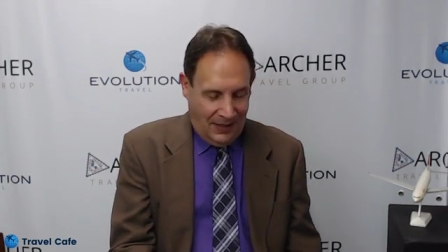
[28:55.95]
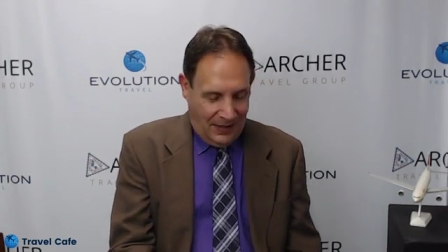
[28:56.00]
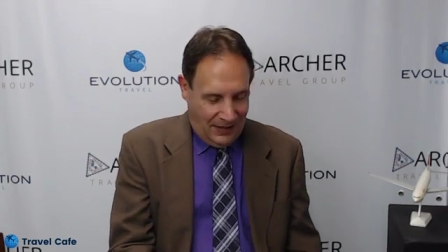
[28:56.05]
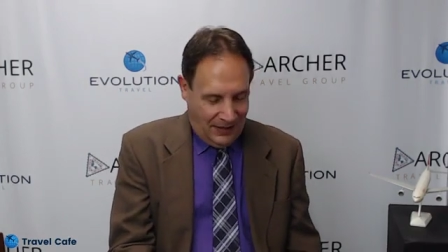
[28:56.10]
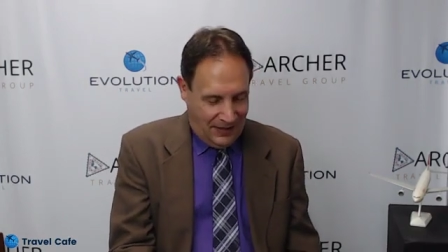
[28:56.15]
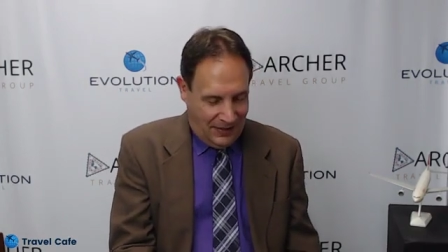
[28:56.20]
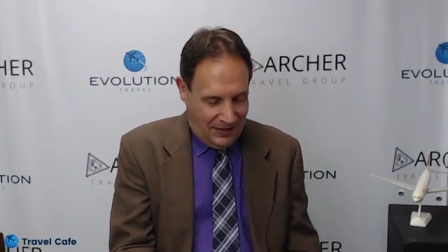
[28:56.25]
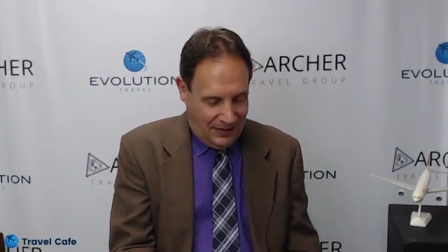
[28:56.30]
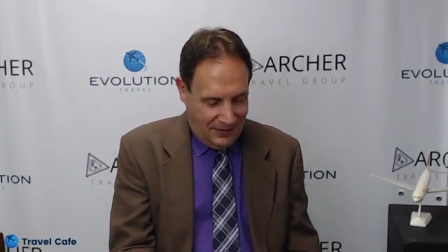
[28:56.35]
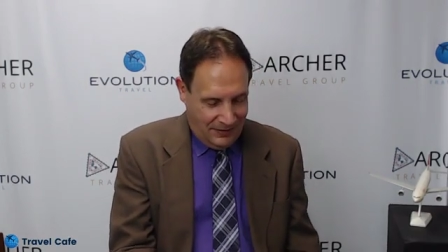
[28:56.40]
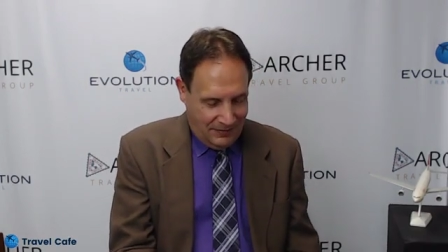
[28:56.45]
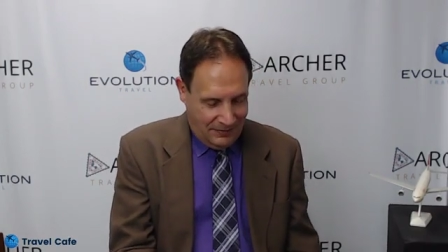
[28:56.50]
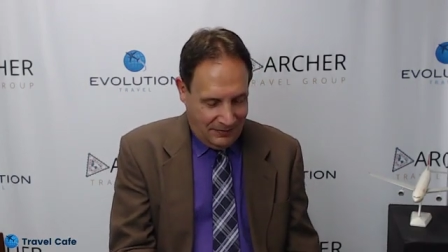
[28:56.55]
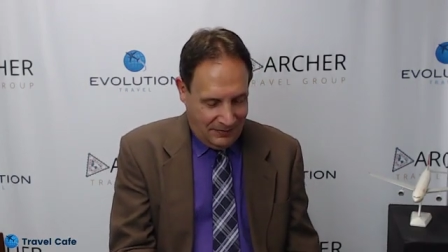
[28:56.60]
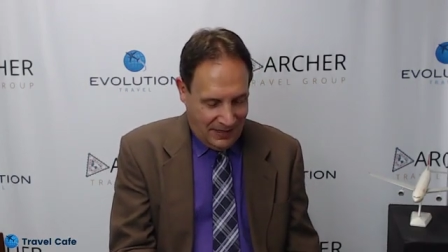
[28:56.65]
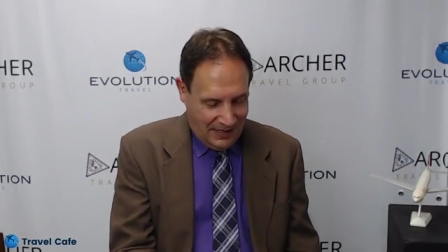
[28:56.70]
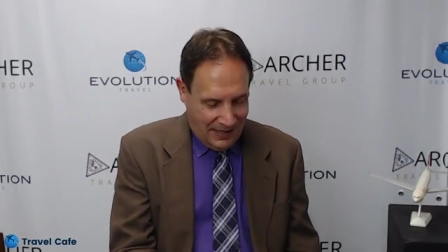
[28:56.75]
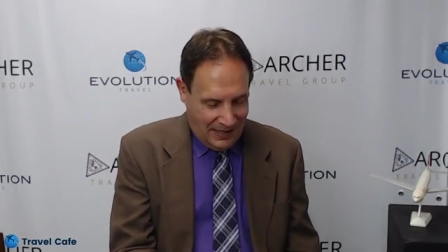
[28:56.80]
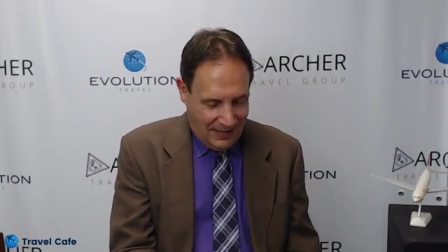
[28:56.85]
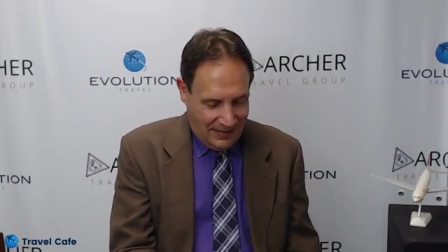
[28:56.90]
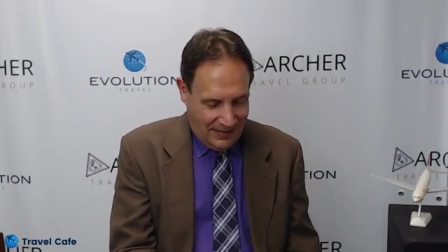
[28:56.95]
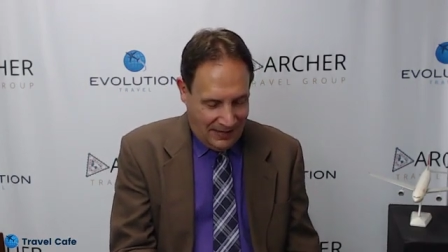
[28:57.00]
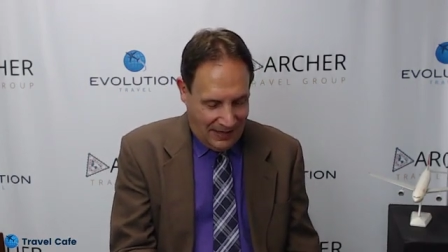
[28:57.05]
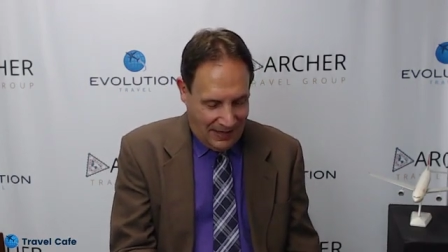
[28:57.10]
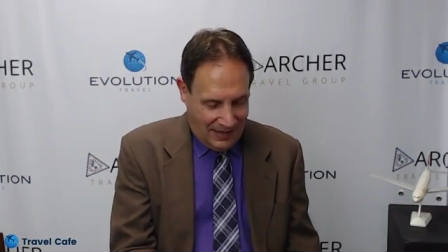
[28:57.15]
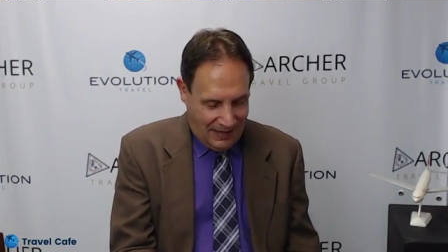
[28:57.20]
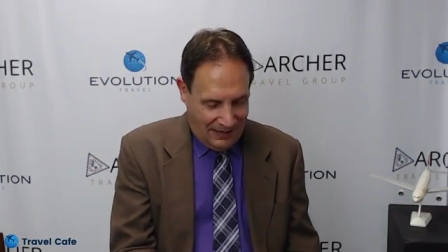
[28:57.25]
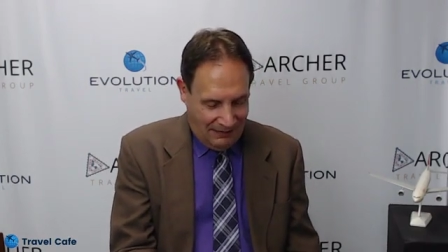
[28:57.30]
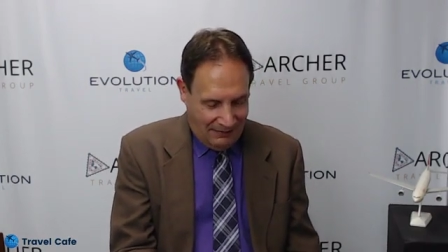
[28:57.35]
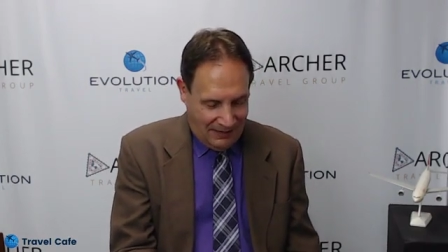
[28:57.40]
Q and
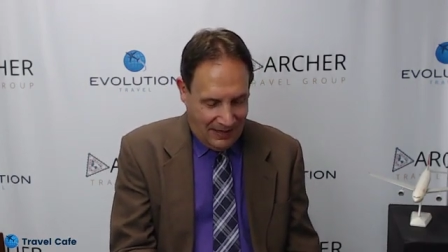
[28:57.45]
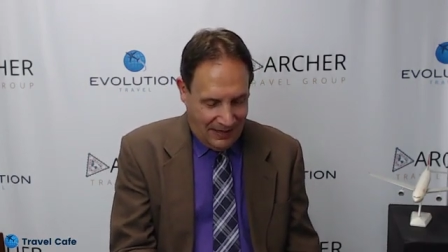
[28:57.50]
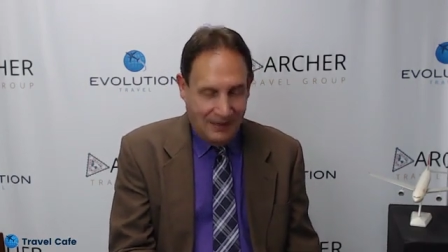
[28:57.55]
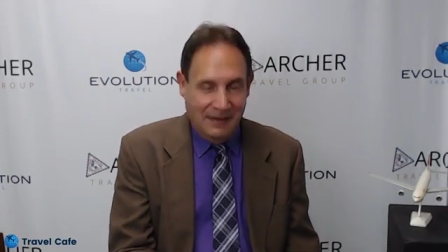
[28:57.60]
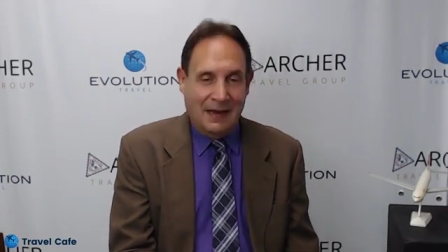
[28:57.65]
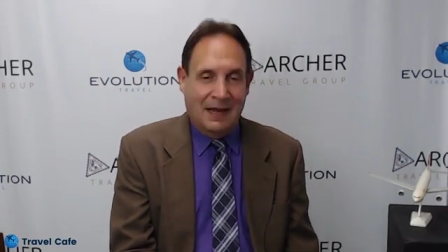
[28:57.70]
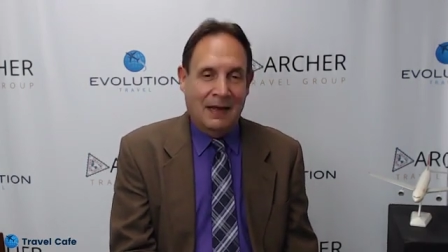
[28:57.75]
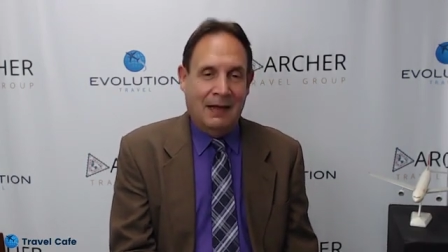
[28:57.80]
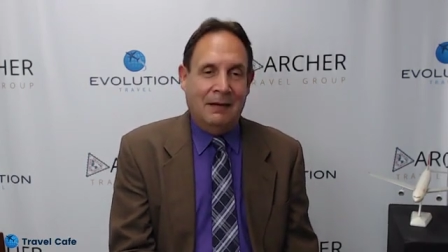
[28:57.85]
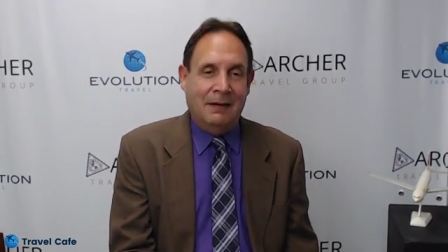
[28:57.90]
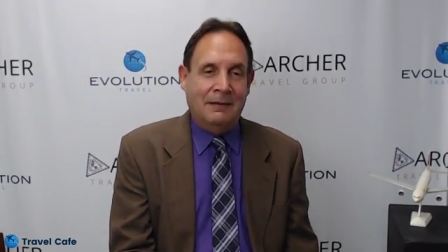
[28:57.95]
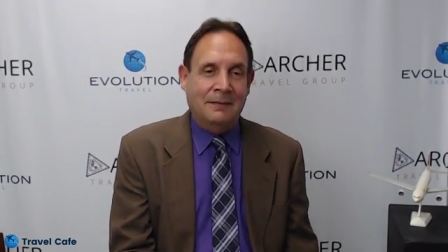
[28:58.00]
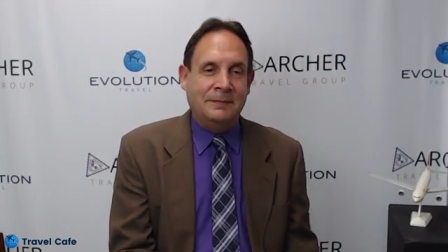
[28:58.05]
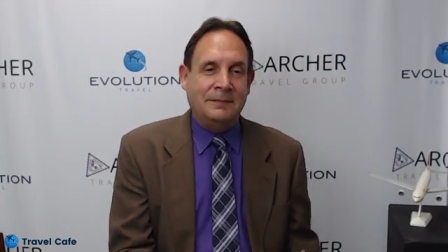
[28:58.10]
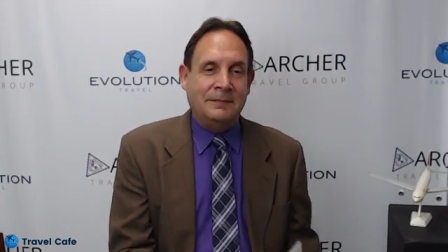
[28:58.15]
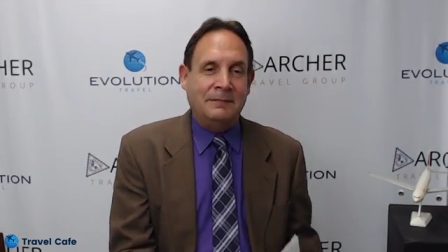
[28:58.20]
A right now,